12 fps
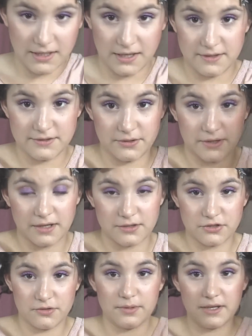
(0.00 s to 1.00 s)
okay, so that
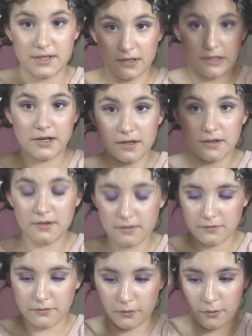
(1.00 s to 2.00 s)
should be good
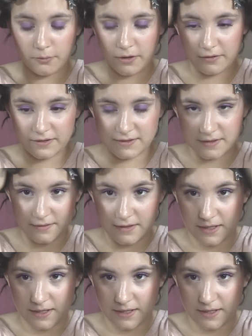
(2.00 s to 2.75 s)
for while it's in